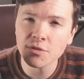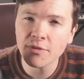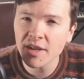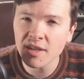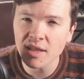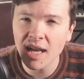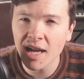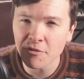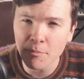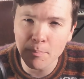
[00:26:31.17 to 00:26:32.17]
you'll find a
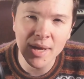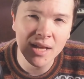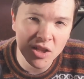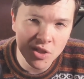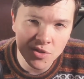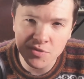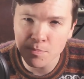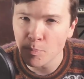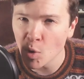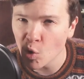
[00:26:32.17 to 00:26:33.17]
lot of bells,
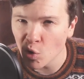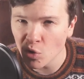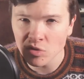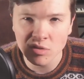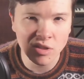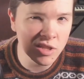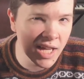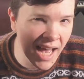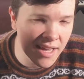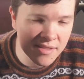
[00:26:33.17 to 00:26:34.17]
bowl,
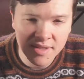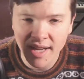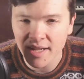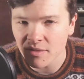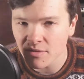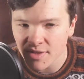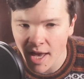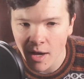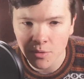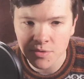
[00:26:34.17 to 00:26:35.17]
glass kind of
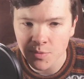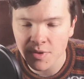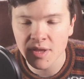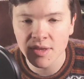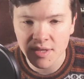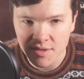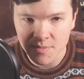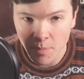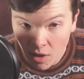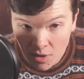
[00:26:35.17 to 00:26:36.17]
sounds within these
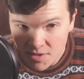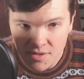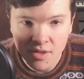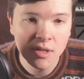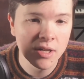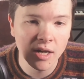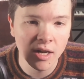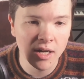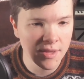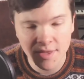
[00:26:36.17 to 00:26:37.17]
parts,
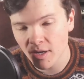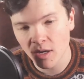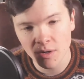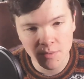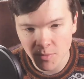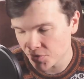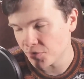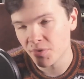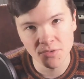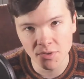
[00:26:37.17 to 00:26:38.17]
and they are the most
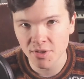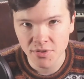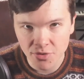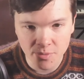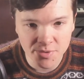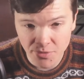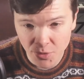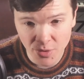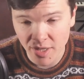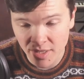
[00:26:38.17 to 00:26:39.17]
useful in terms of
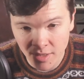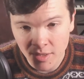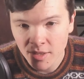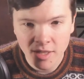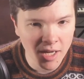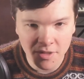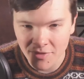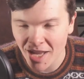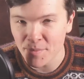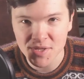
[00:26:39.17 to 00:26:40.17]
creating kind of
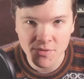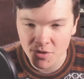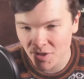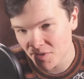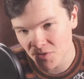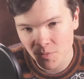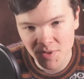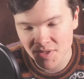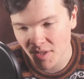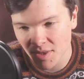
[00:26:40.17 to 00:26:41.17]
atmospheric
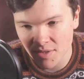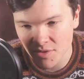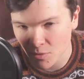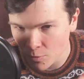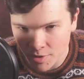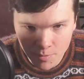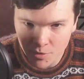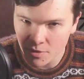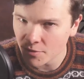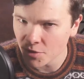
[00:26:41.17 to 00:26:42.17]
instruments like this. A really
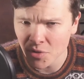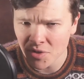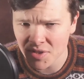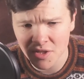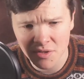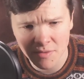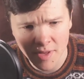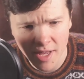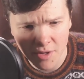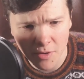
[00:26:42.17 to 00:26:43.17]
beautiful utilization of
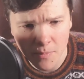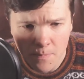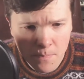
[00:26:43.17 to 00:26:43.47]
that here.